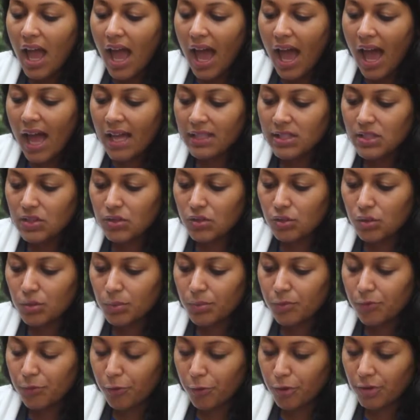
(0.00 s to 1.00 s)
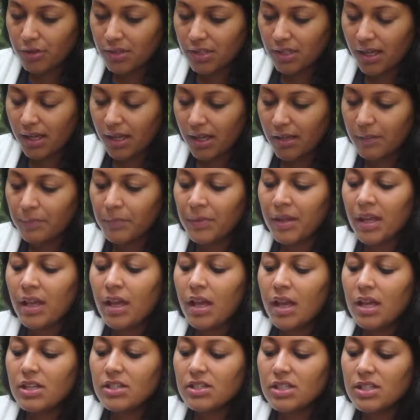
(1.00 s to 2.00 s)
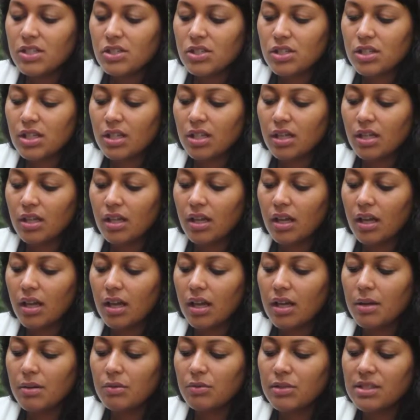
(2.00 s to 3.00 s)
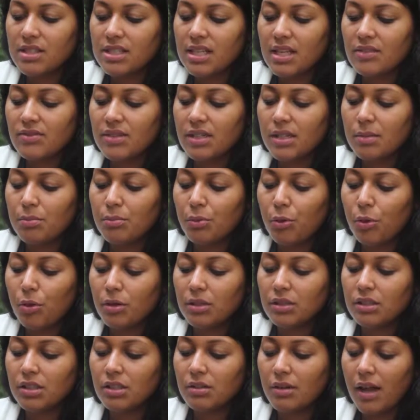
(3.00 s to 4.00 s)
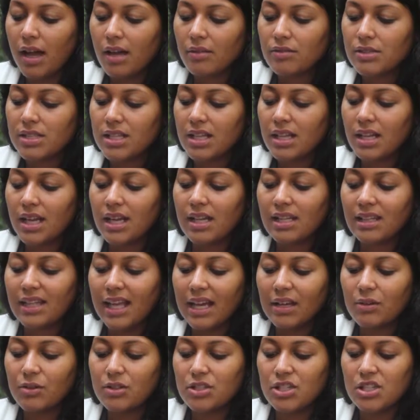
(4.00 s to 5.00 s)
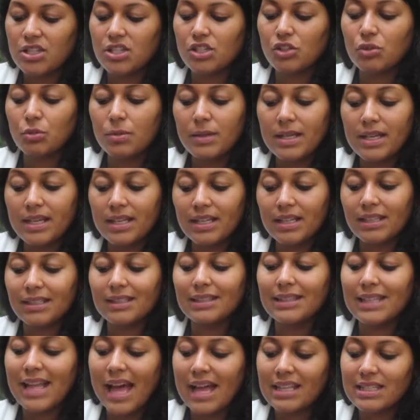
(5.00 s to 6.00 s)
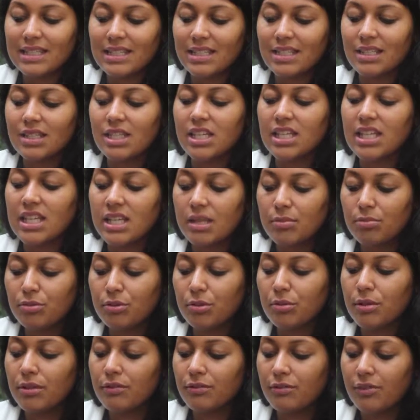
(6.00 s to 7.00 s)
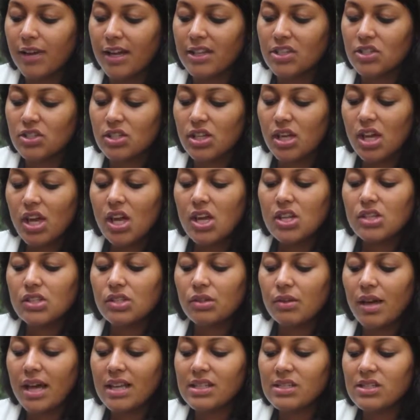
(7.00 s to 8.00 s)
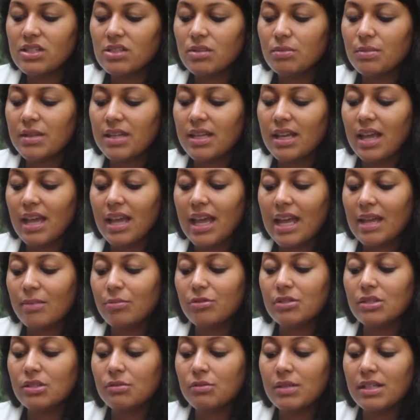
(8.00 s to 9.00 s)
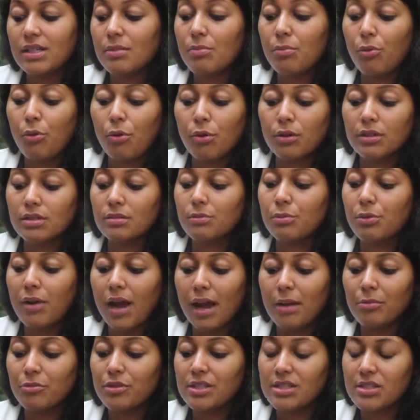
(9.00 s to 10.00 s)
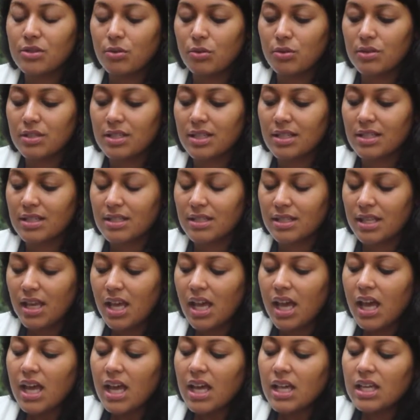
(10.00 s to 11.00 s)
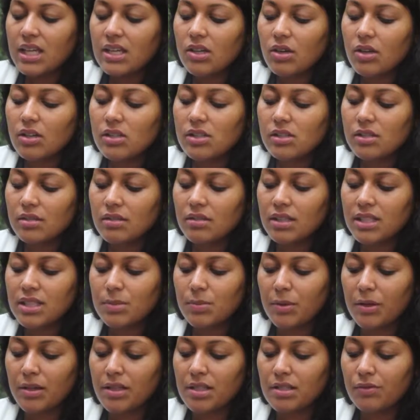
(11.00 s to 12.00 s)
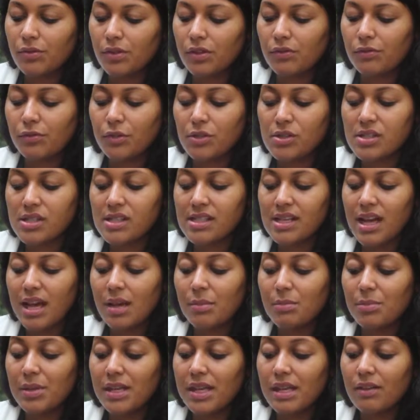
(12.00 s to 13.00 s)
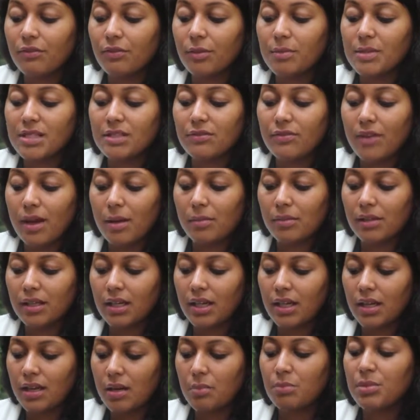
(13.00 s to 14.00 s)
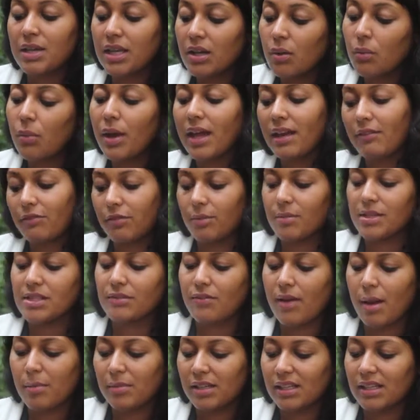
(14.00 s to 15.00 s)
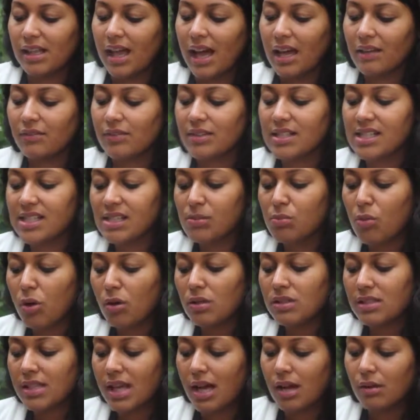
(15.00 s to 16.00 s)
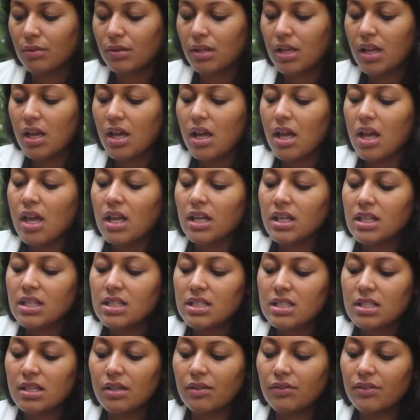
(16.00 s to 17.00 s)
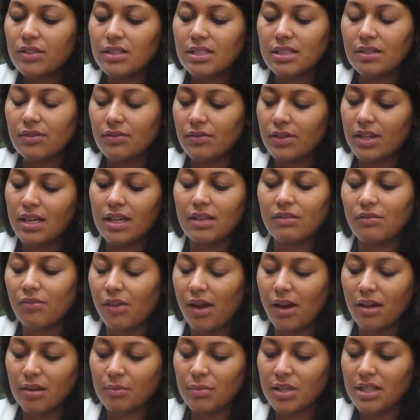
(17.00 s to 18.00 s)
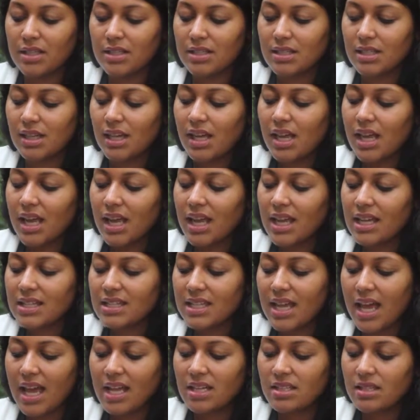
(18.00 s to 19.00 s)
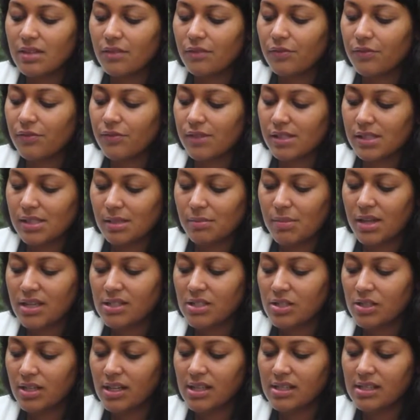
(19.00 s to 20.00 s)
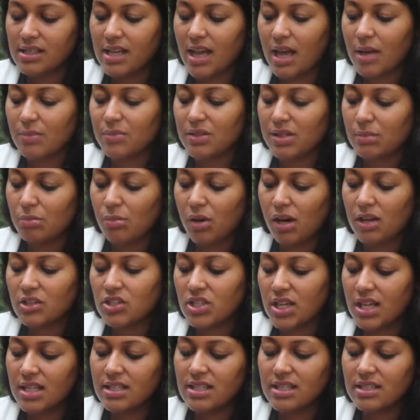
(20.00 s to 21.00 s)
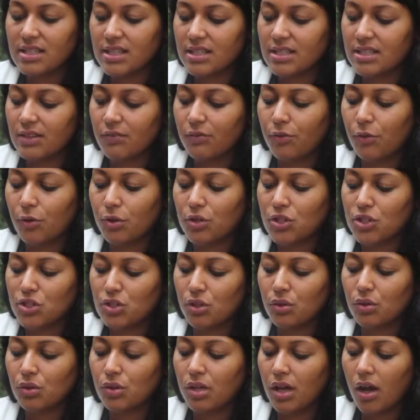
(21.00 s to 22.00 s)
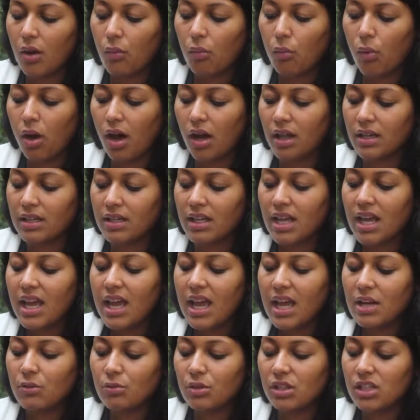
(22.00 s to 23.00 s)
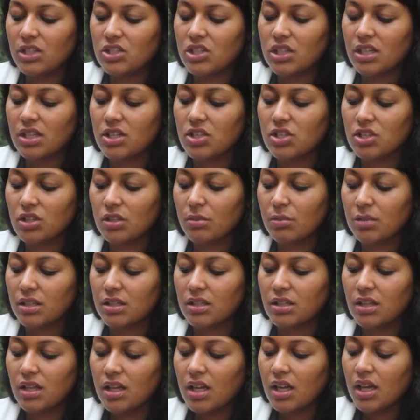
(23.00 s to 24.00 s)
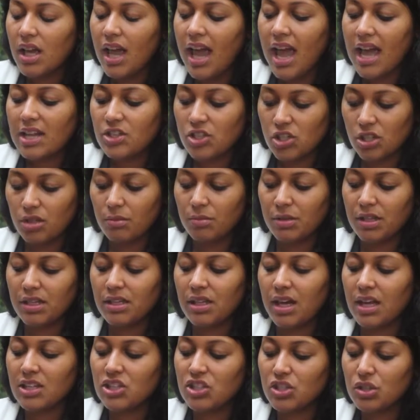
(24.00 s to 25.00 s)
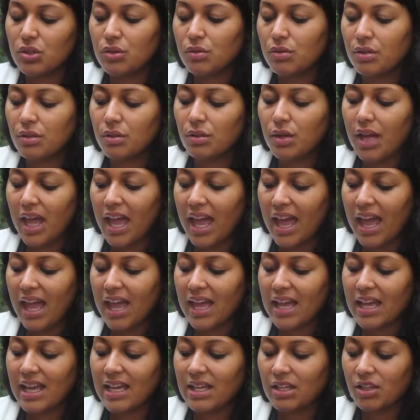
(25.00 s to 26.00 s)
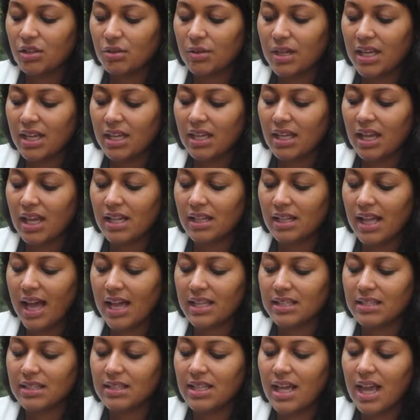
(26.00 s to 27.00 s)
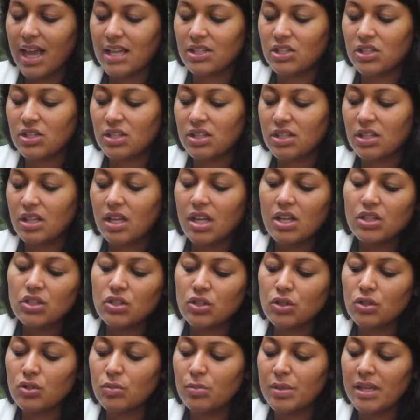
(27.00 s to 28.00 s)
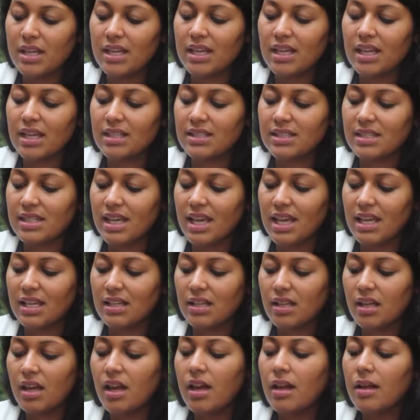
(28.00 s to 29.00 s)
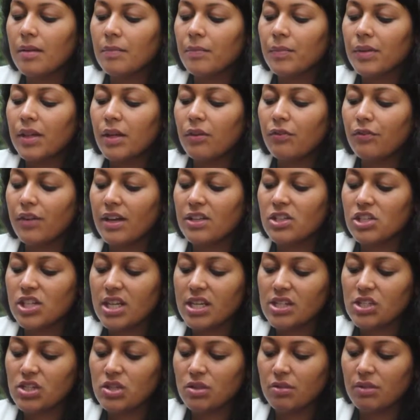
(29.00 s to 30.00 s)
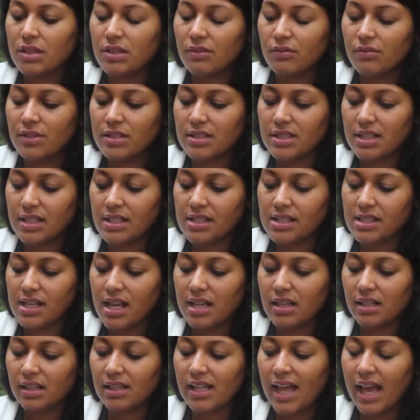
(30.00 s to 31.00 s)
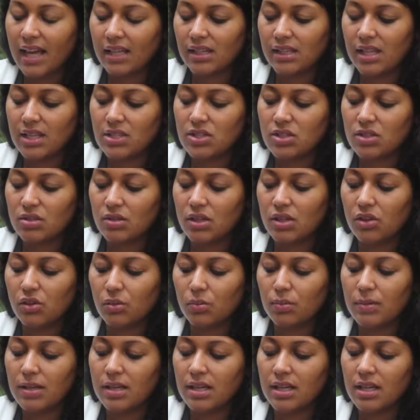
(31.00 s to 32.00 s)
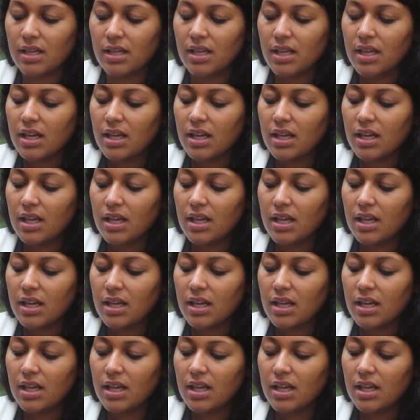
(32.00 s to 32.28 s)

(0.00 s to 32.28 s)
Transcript: At Schulpforta, Nietzsche received an important grounding in languages, Greek, Latin, Hebrew, and French, so as to be able to read important primary sources. He also experienced for the first time being away from his family life in a small town, conservative environment. His end of semester exams in March 1864 showed a 1 in religion, a German, a 2A in Greek and Latin, and 2 Bs in French history and physics, and a lackluster in 3